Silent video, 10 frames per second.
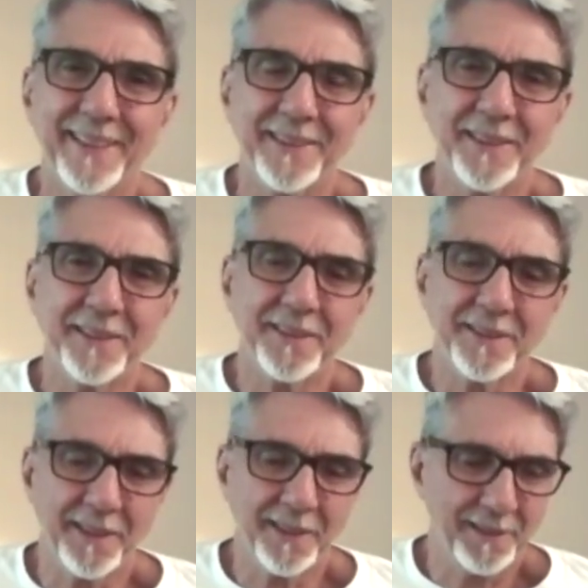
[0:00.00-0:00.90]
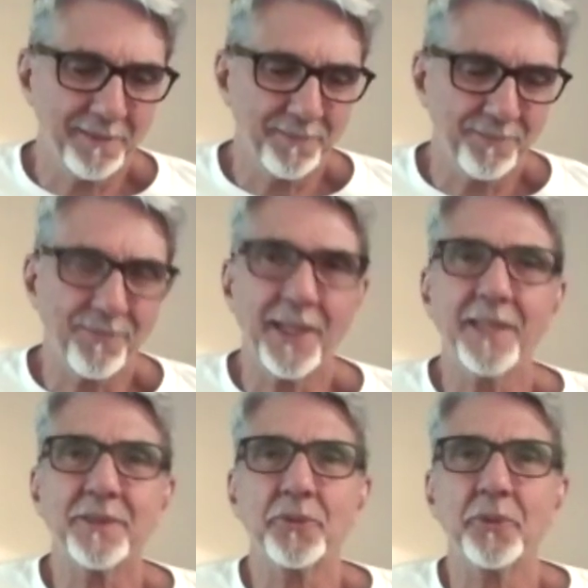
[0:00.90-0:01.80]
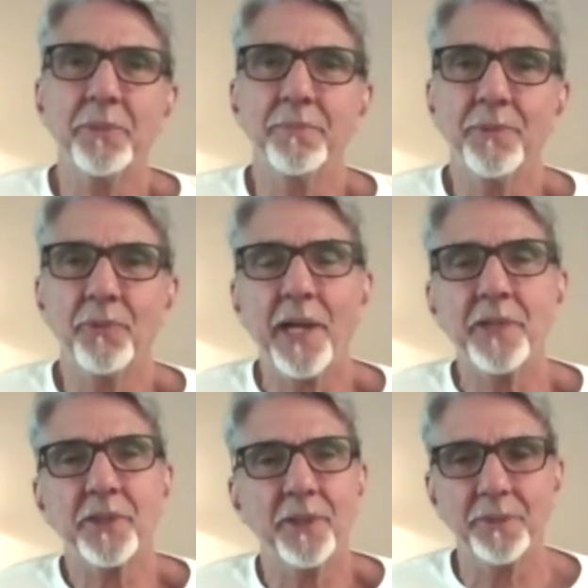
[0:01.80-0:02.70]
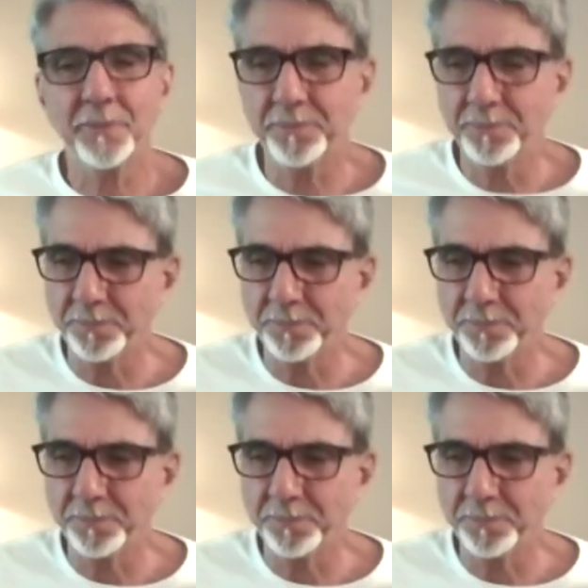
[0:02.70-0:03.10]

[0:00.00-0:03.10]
This is the extreme, radical.